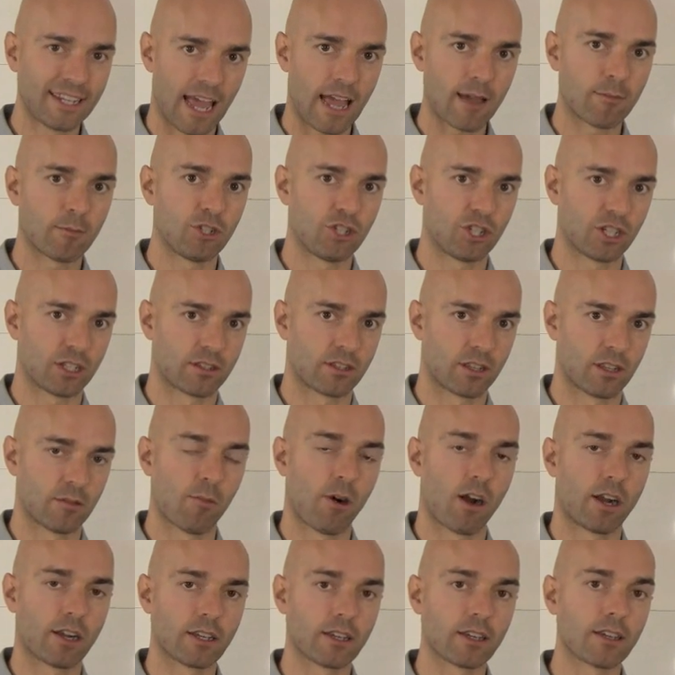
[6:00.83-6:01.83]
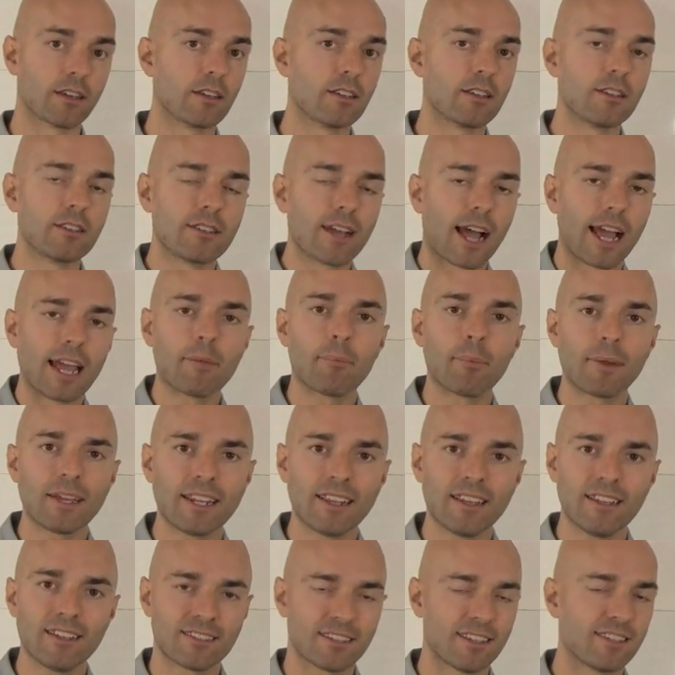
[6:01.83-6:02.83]
damaging to the body.
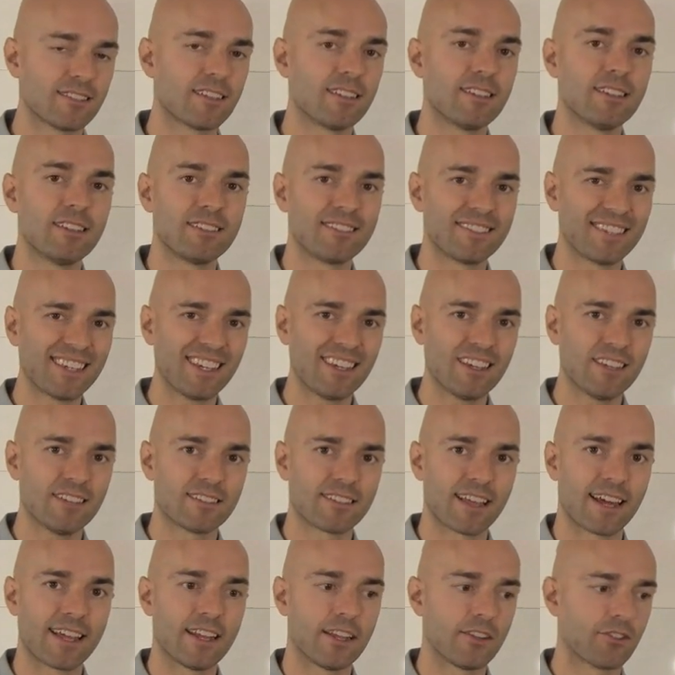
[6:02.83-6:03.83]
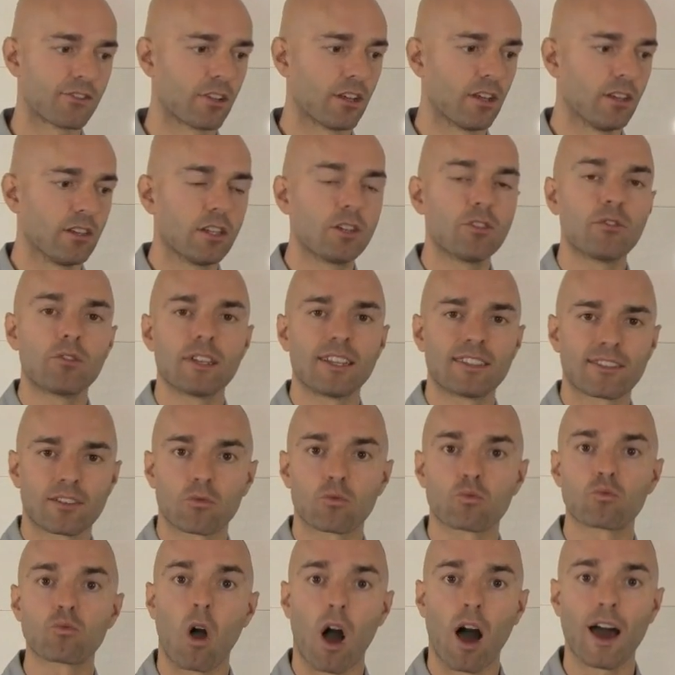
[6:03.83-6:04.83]
Diabetes is a disease that is it's a
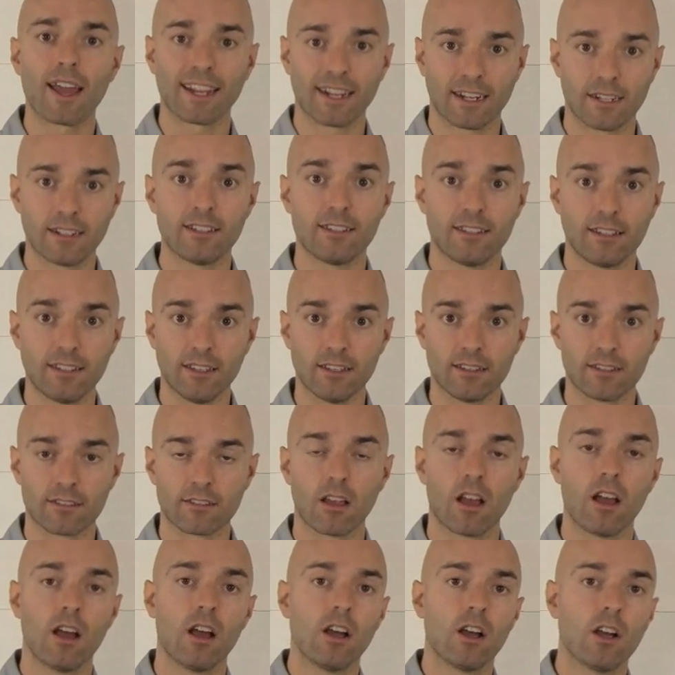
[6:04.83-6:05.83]
rotting disease.